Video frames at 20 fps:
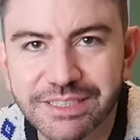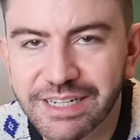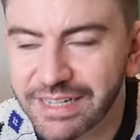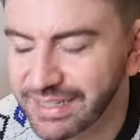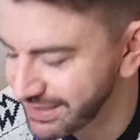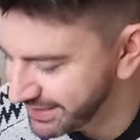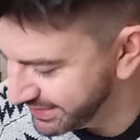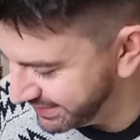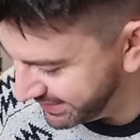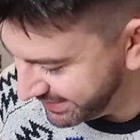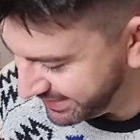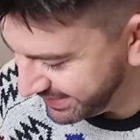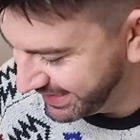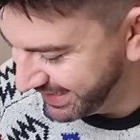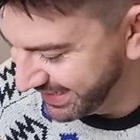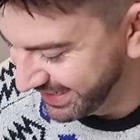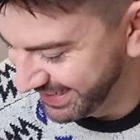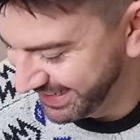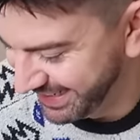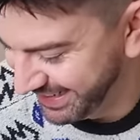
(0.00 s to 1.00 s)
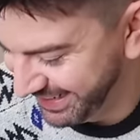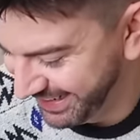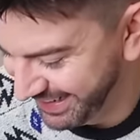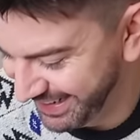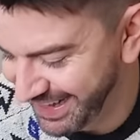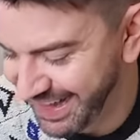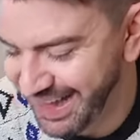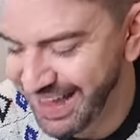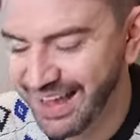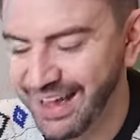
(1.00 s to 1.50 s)
Day, isn't
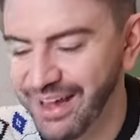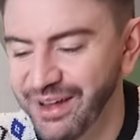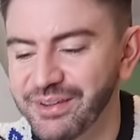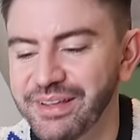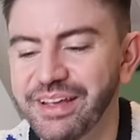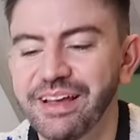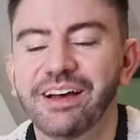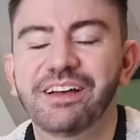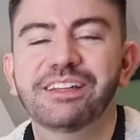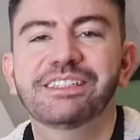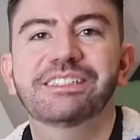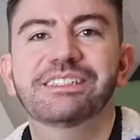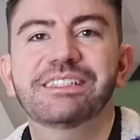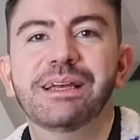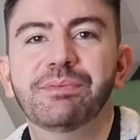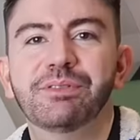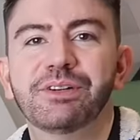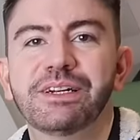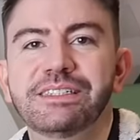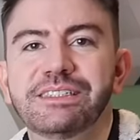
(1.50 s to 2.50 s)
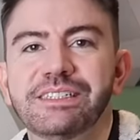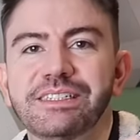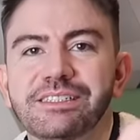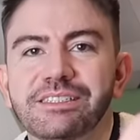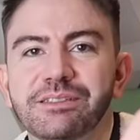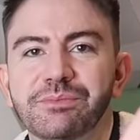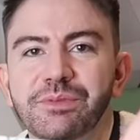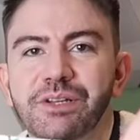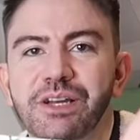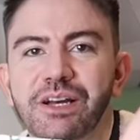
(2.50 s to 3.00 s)
it? Oh yeah, I separated
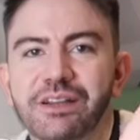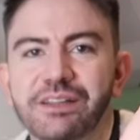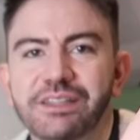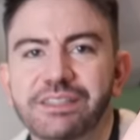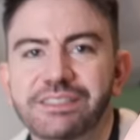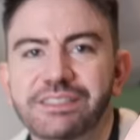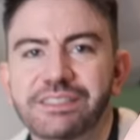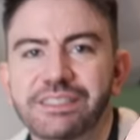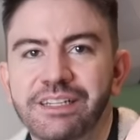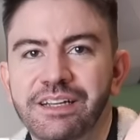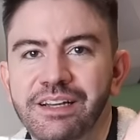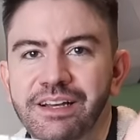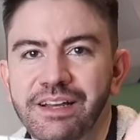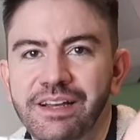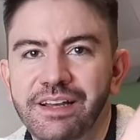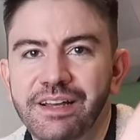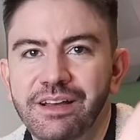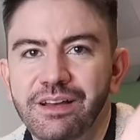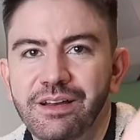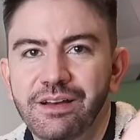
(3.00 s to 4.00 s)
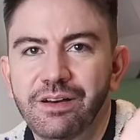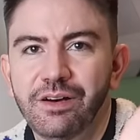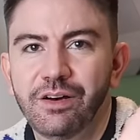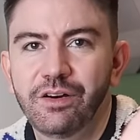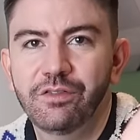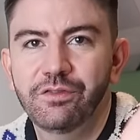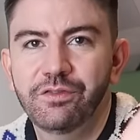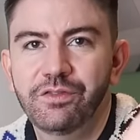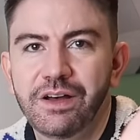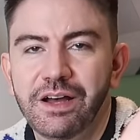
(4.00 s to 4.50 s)
some colours
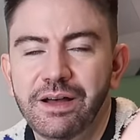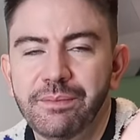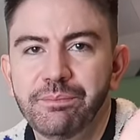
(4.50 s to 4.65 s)
of